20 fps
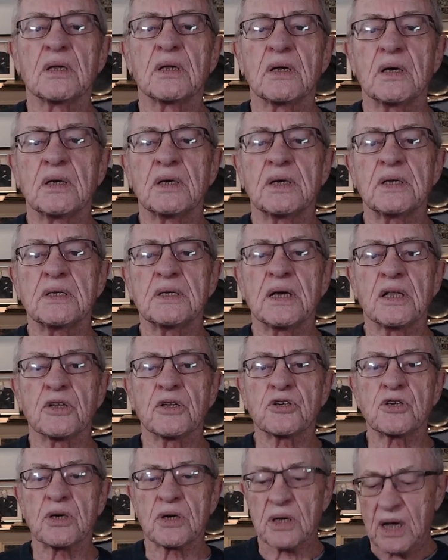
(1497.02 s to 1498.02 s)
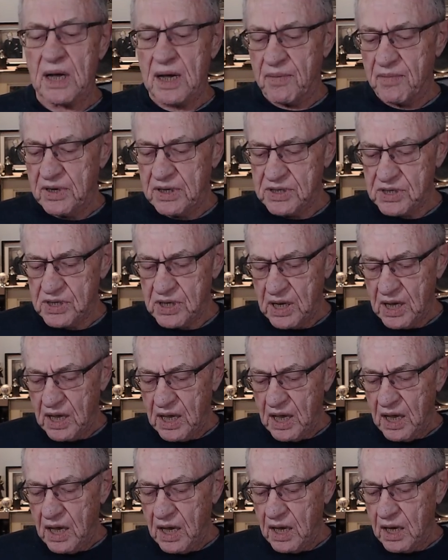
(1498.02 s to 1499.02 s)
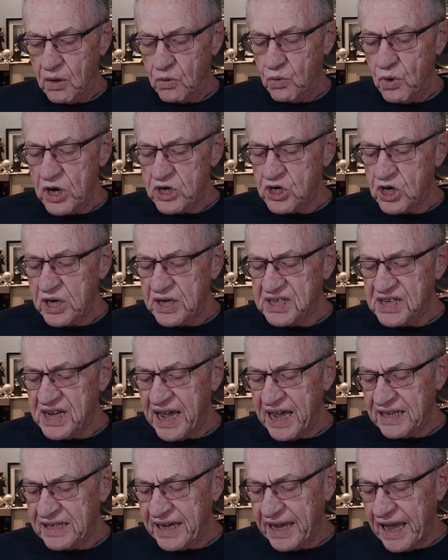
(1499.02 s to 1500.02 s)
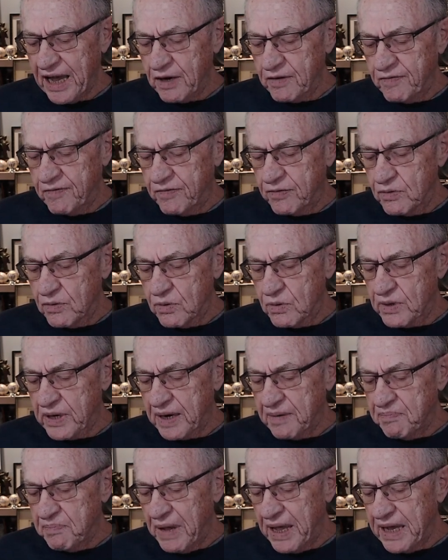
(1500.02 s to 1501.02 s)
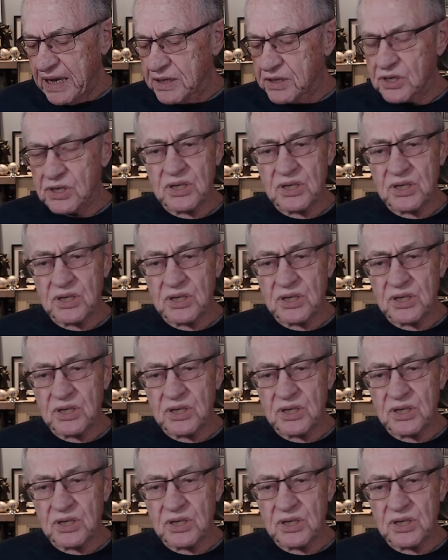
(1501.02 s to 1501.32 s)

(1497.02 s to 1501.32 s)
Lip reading: unintelligent comments. Russia is handing out food and meds